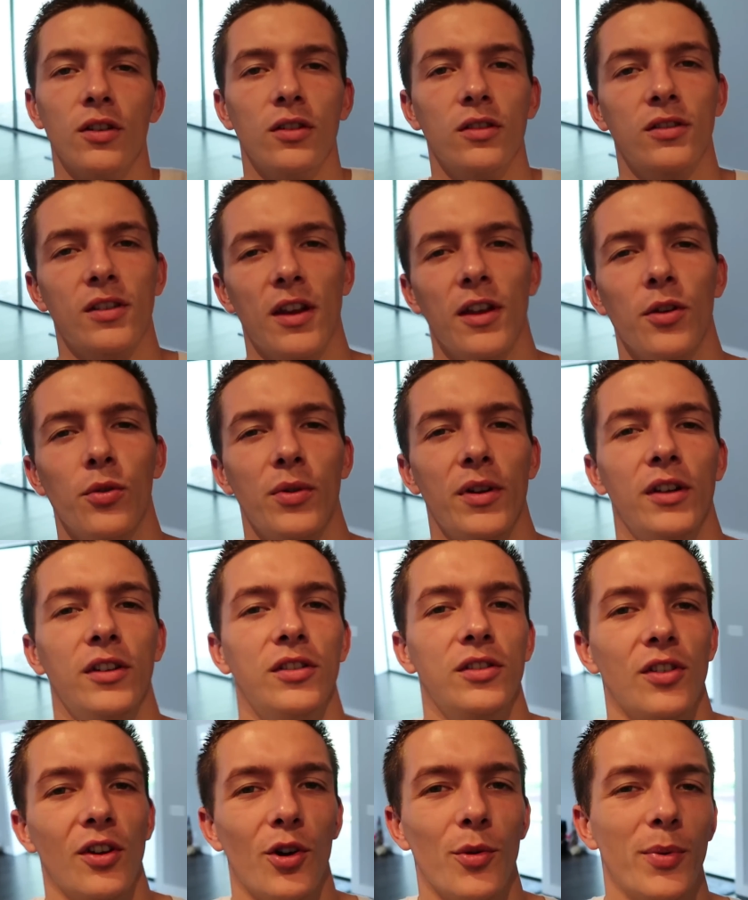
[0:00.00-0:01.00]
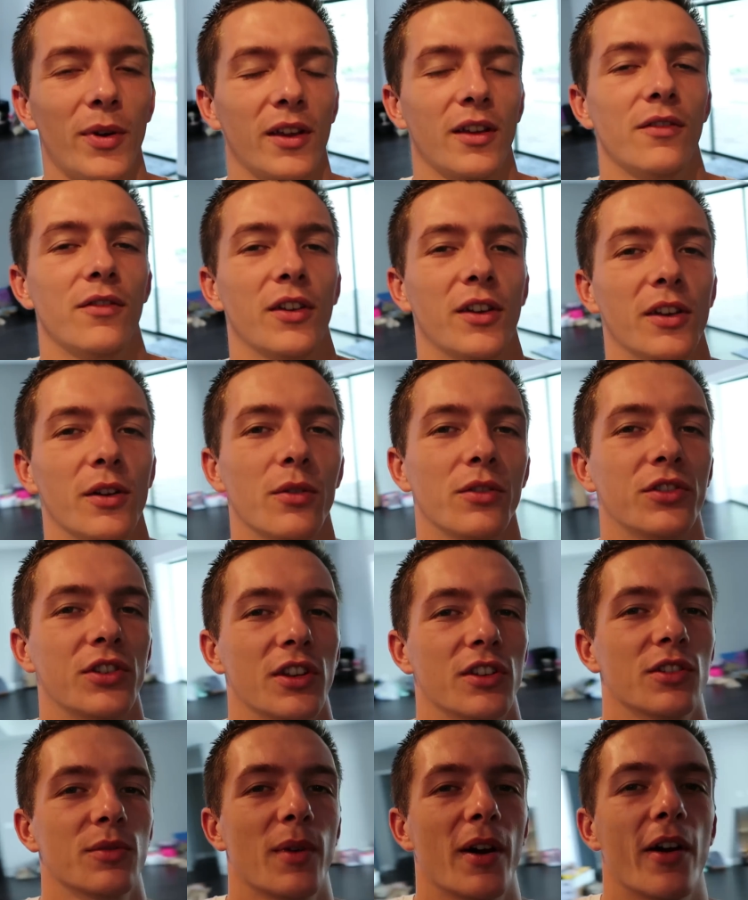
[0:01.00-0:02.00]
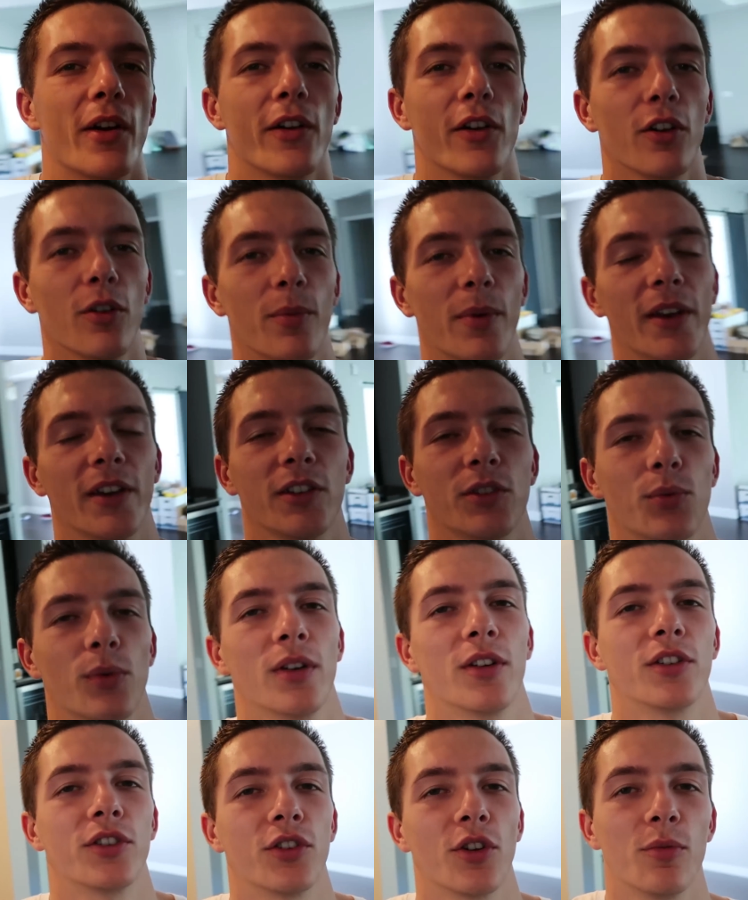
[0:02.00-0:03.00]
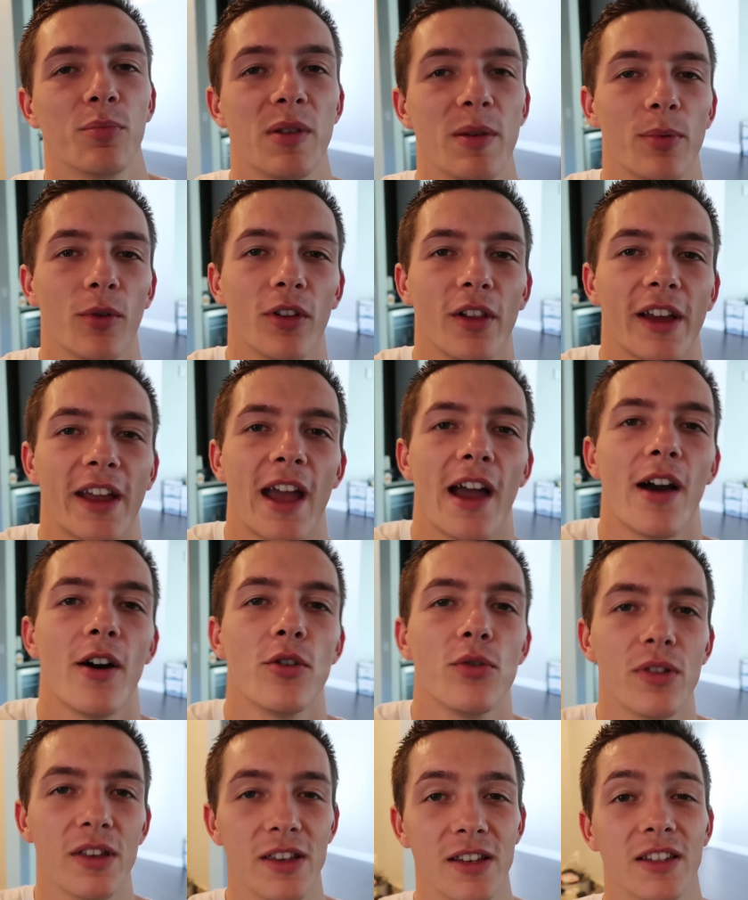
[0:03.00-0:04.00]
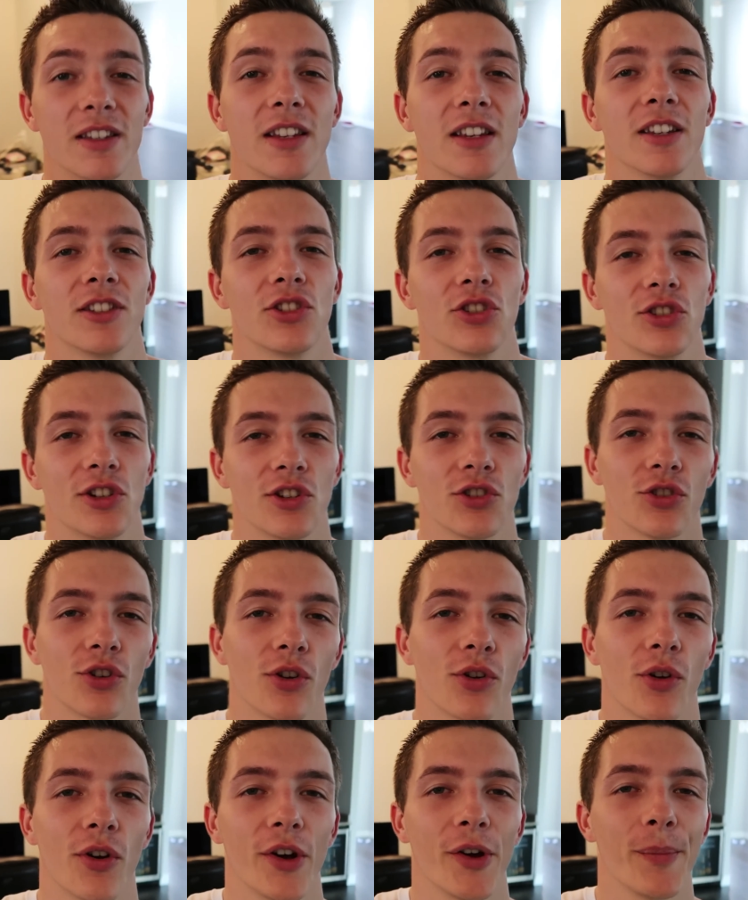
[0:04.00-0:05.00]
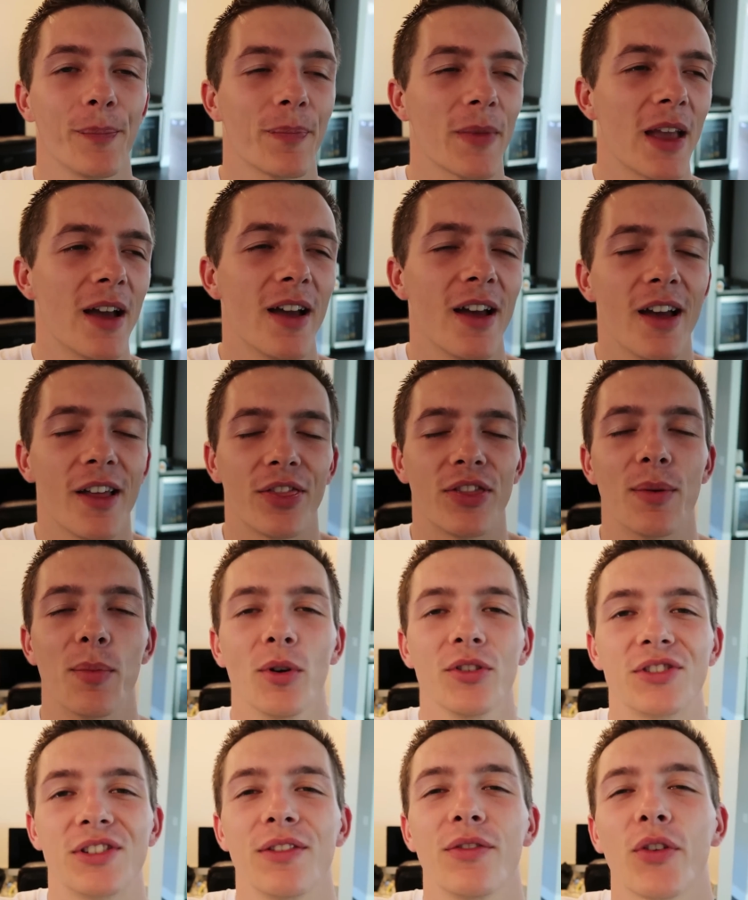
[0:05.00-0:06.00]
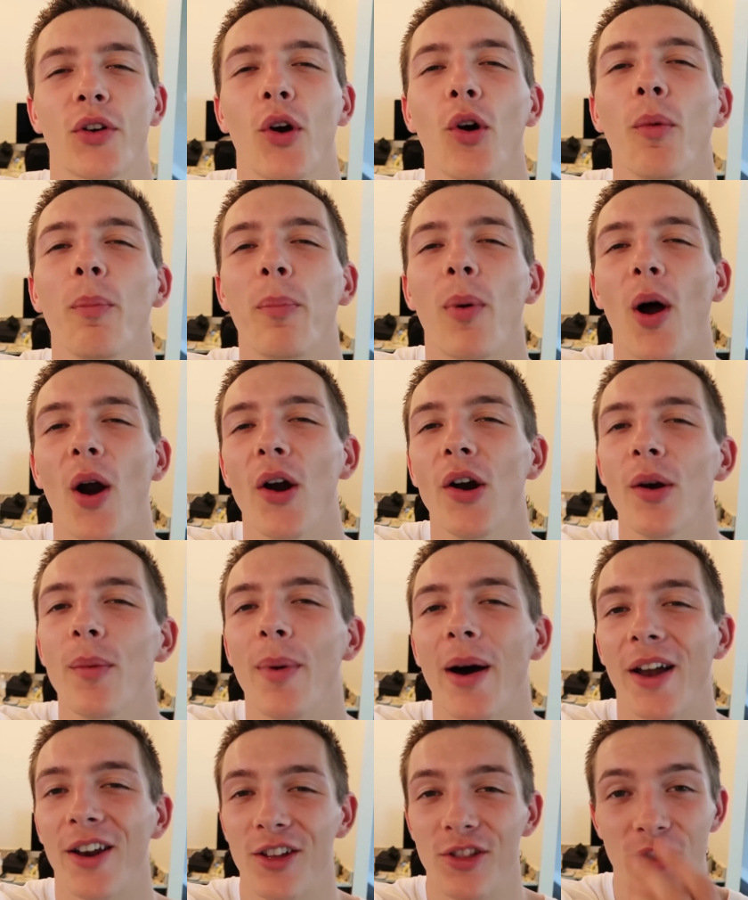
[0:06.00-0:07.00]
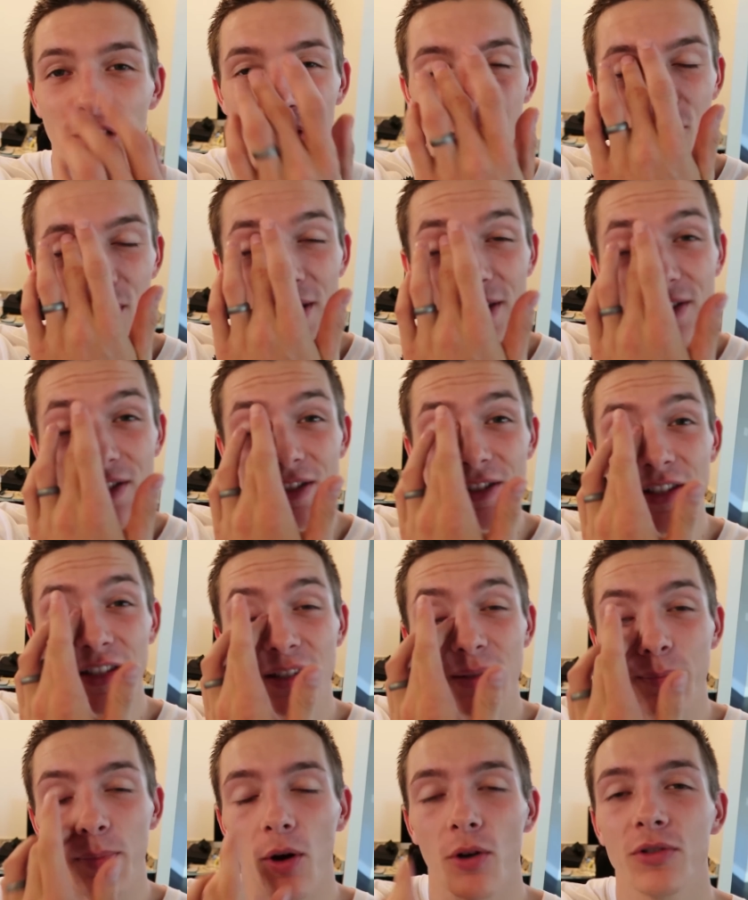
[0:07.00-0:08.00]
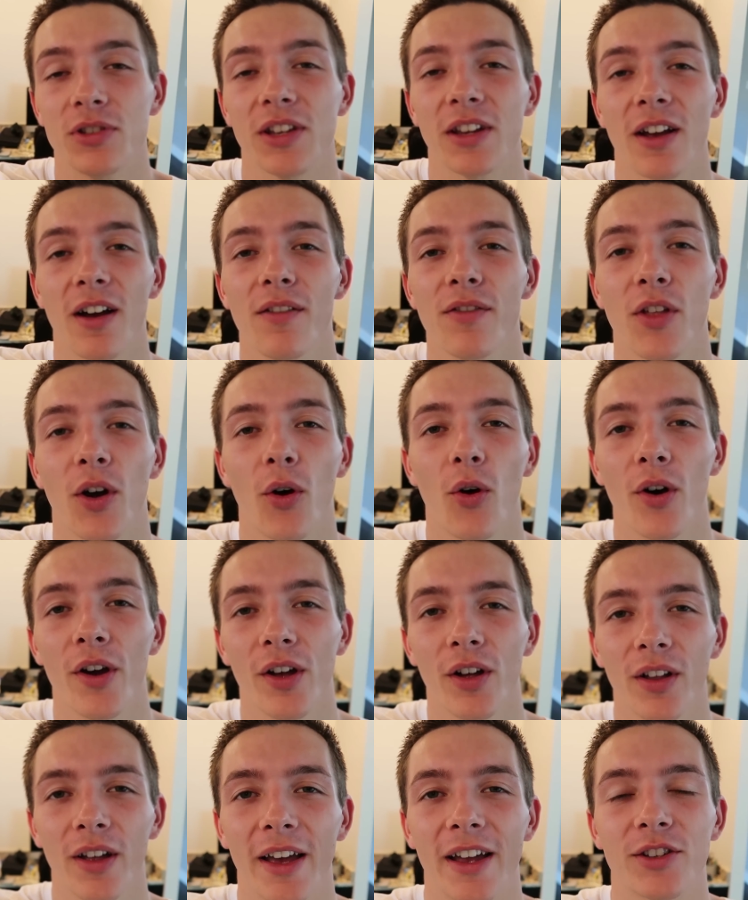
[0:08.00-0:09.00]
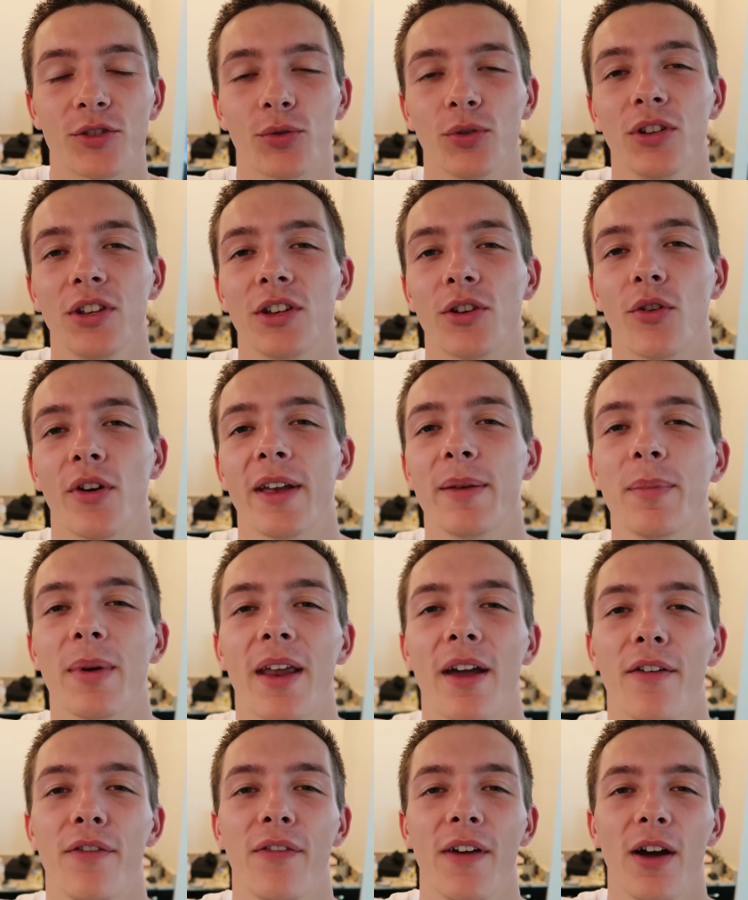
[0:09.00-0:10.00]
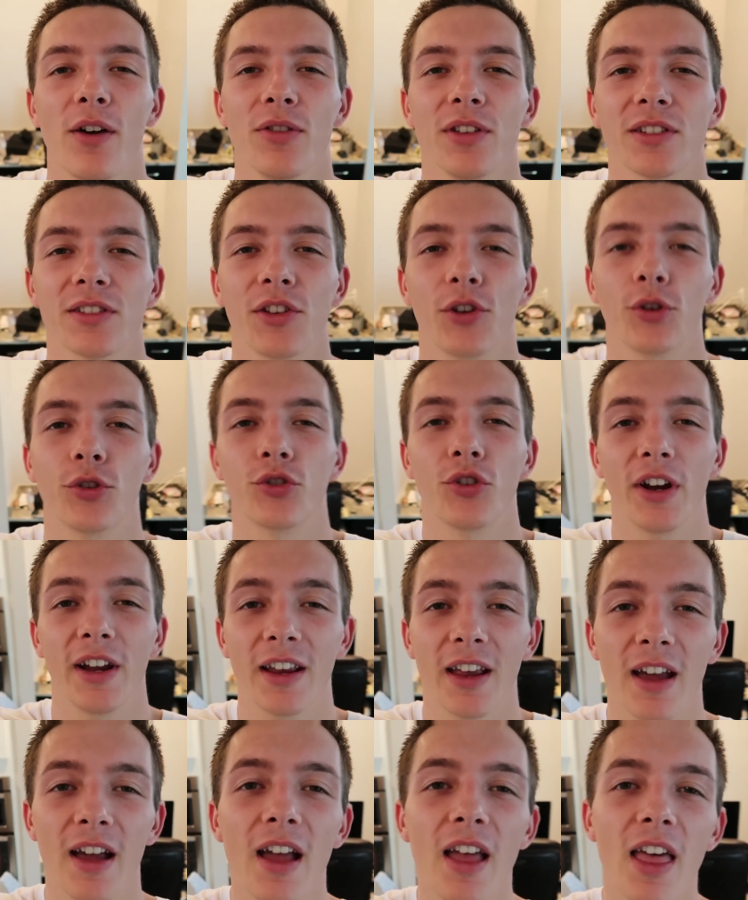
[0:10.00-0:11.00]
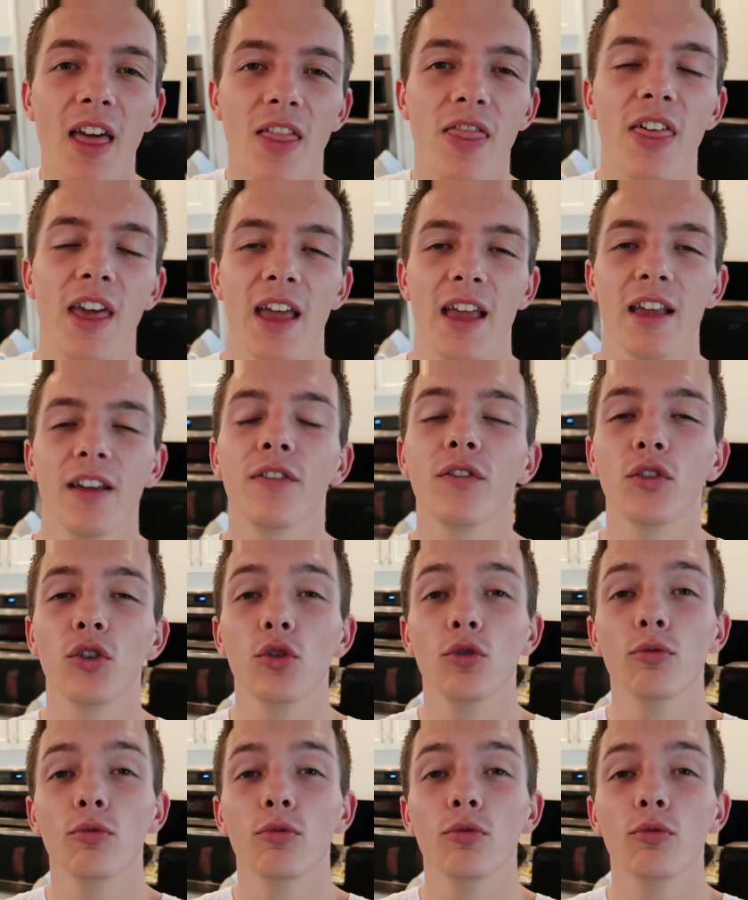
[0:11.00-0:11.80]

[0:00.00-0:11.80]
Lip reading: So it was kind of weird just opening a video with changing my oil, but I just wanted to show people like how easy it is to change your own oil. The most difficult part about it though is disposing of the oil. It's really annoying, but I found this little trick that if